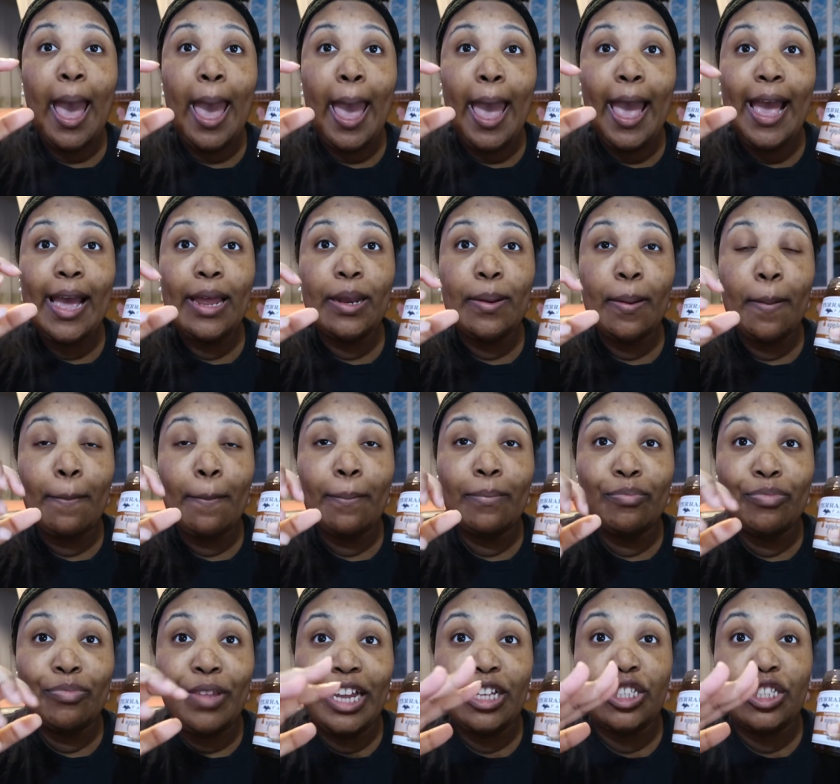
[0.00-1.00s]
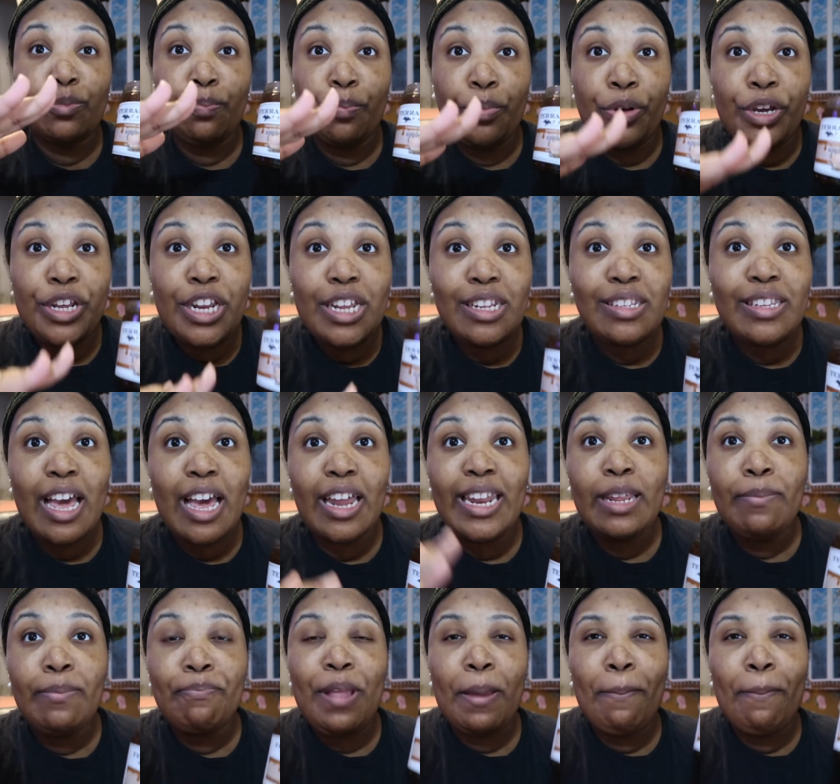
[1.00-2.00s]
and like put it down.
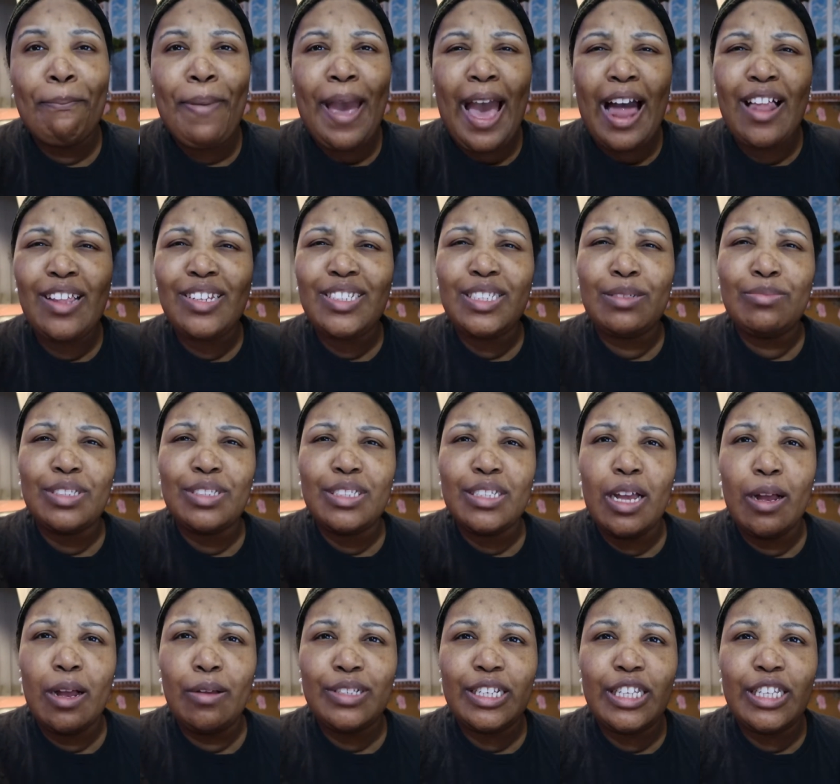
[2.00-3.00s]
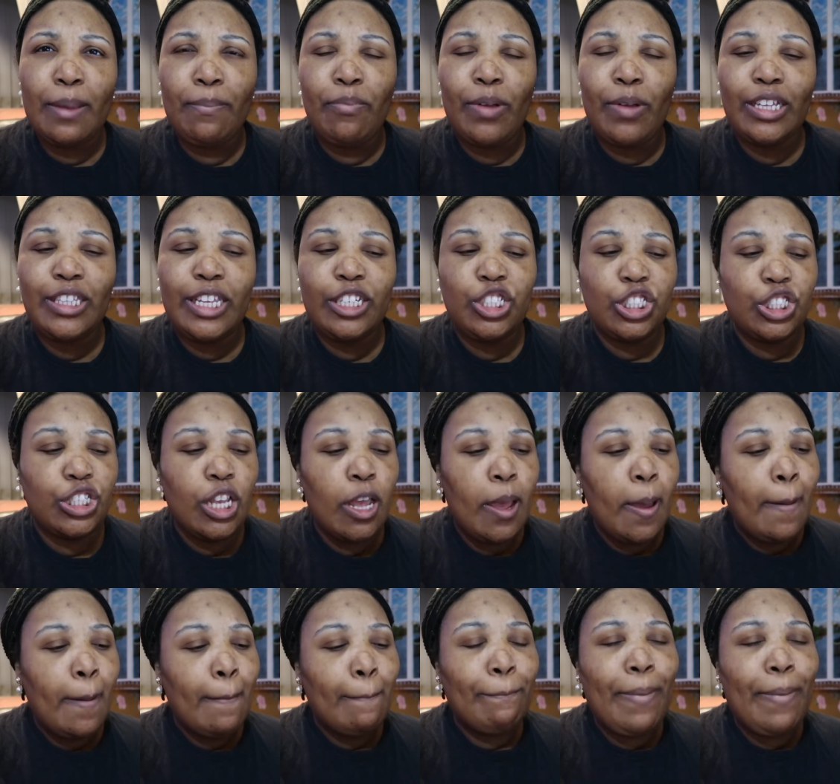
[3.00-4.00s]
They balanced themselves. They just
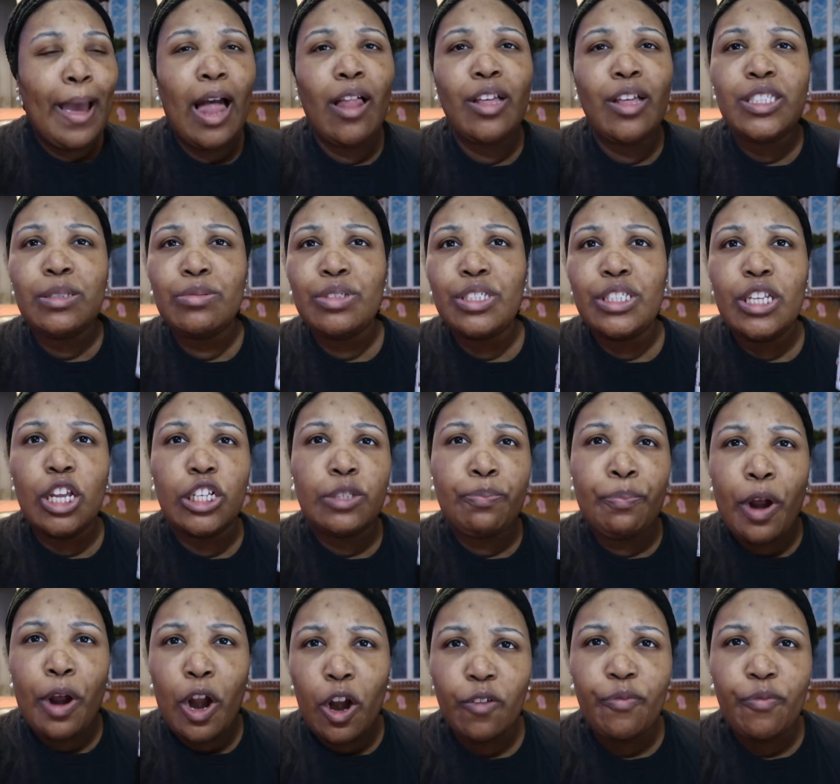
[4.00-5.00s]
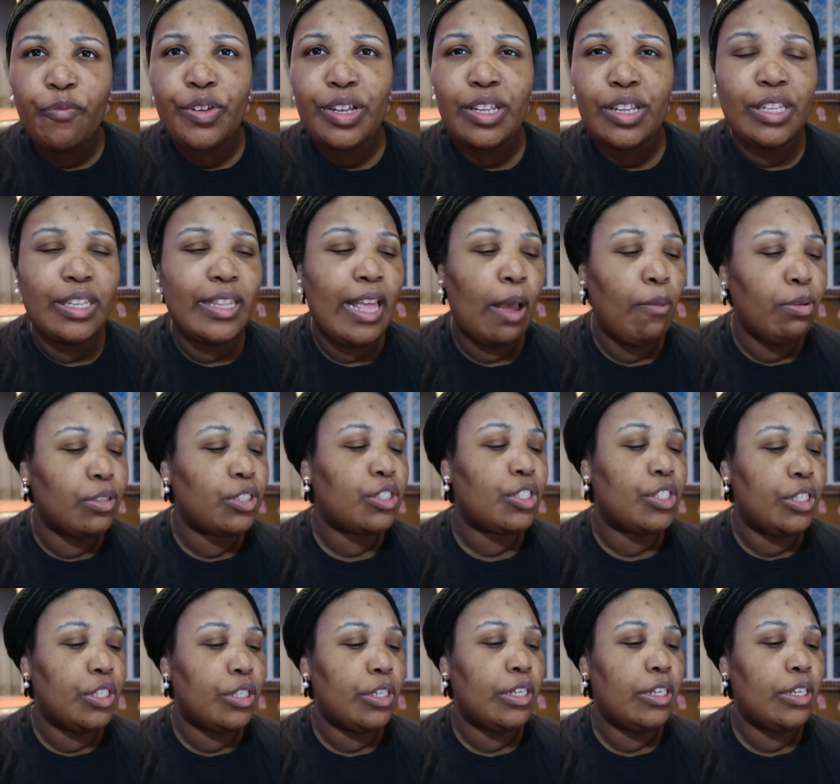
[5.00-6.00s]
balanced themselves perfectly. That was
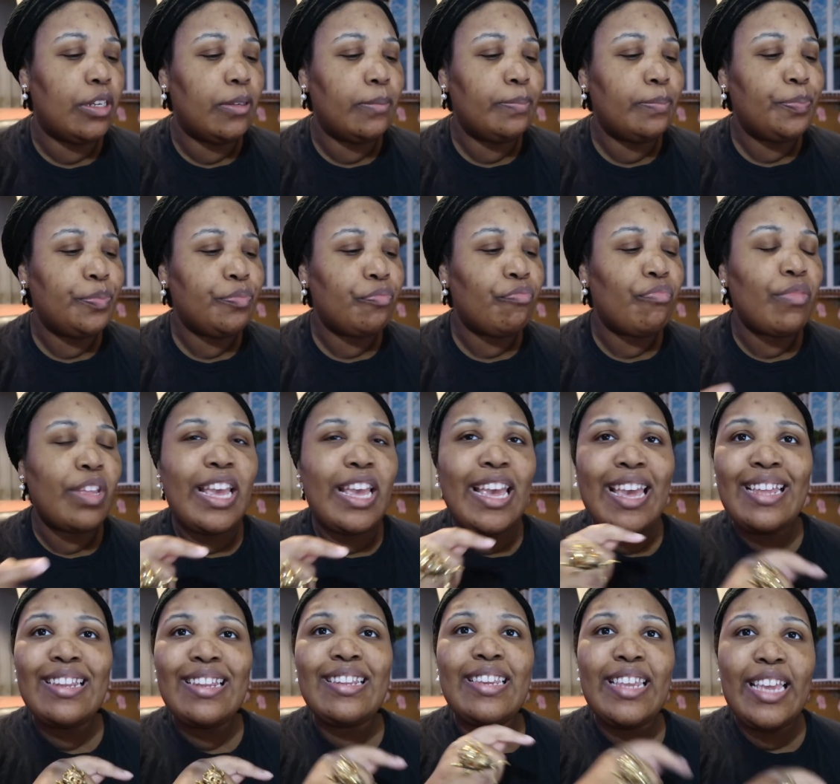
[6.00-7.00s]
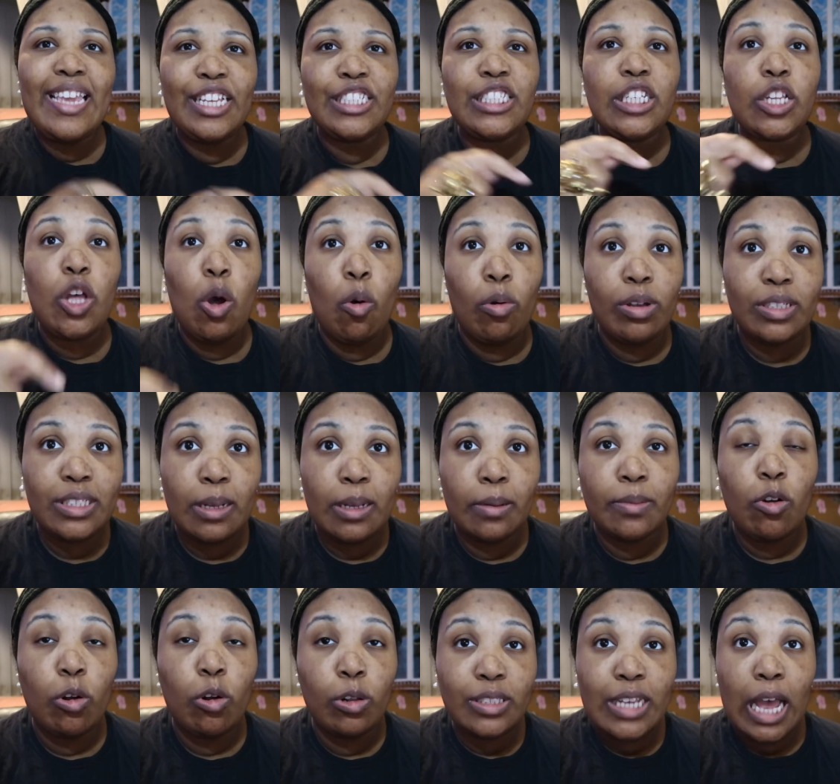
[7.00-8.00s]
good. It needs to go
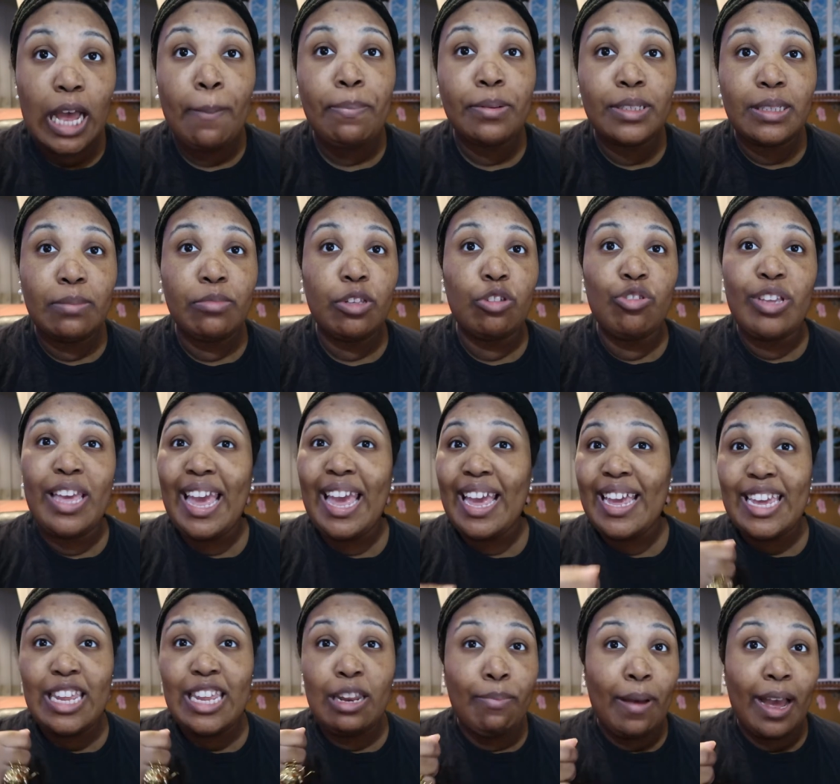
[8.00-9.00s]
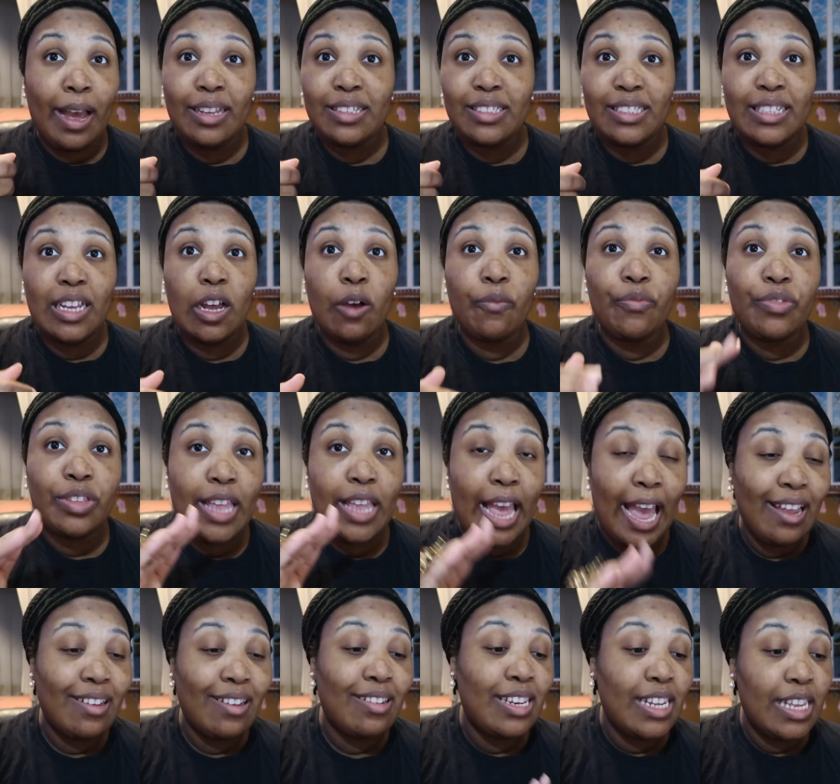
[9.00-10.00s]
on top of something. You can't eat it by itself.
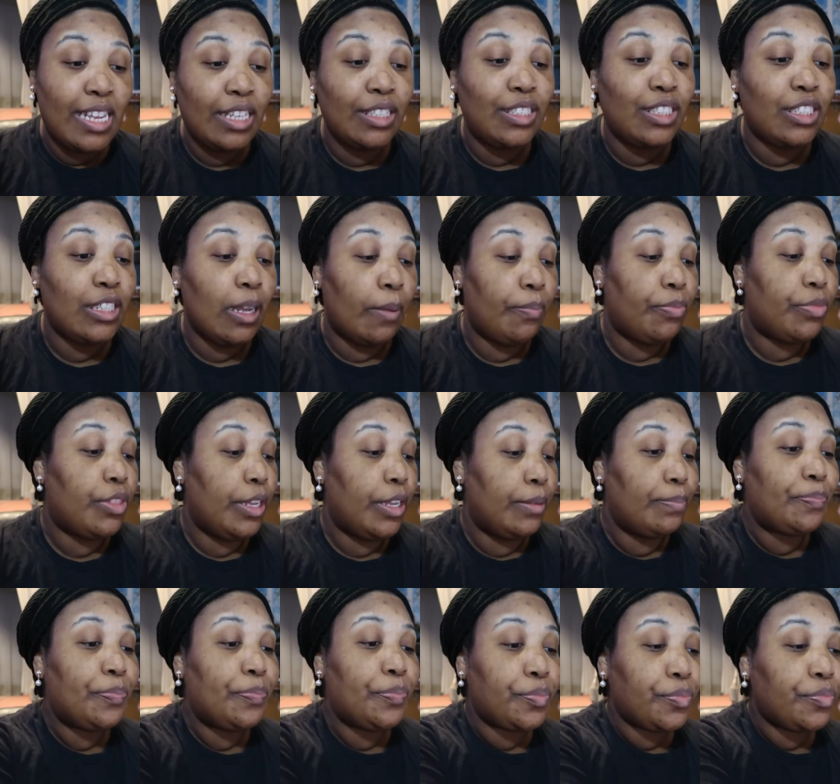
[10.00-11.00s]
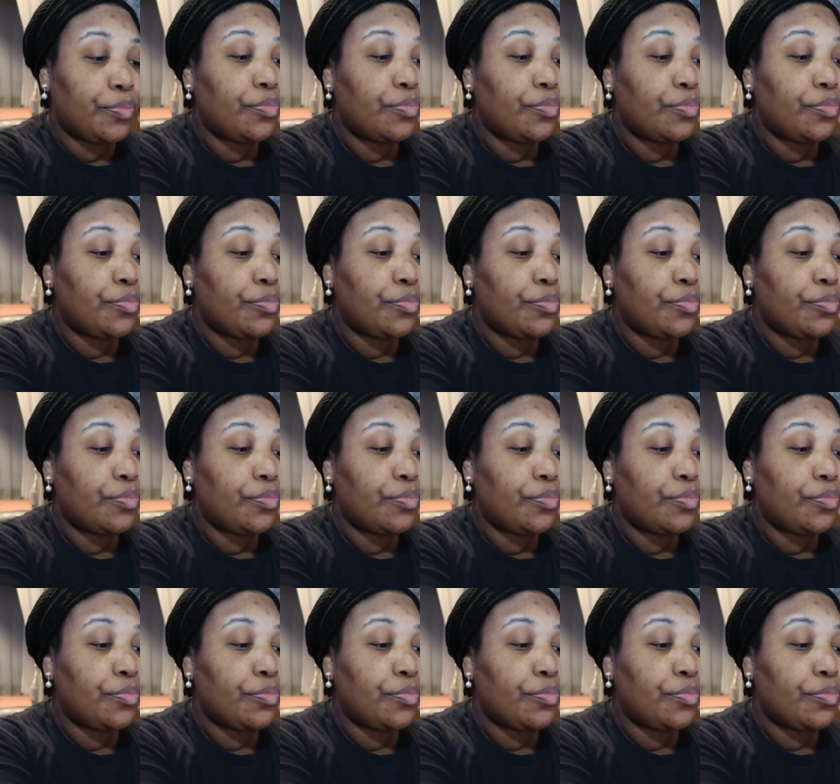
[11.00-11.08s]
That needs something.